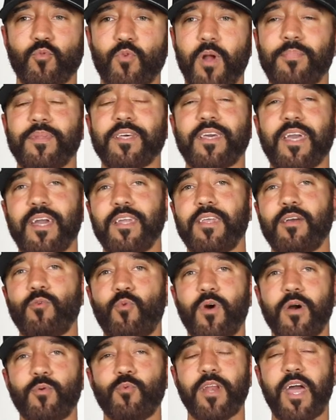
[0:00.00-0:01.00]
replicating
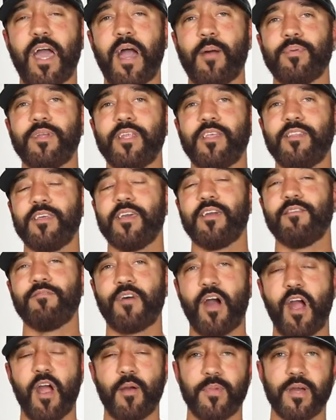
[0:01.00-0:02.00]
what would happen in the
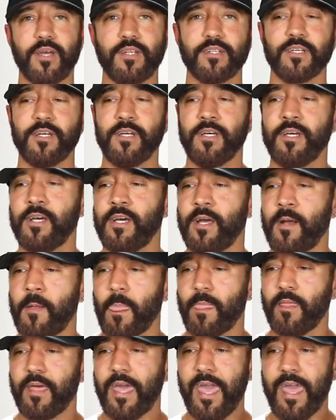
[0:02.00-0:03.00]
environment.
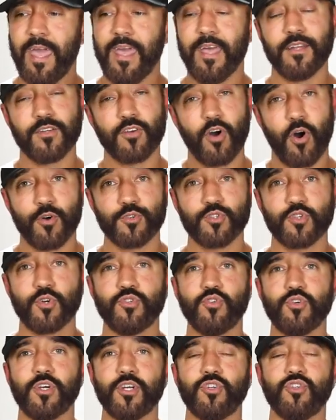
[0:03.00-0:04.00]
And also
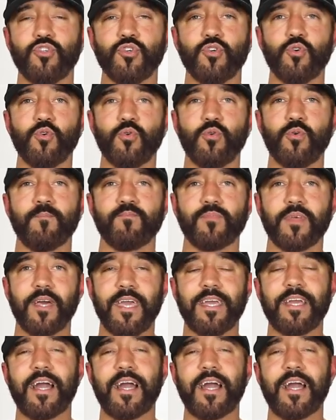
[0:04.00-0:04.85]
you can do a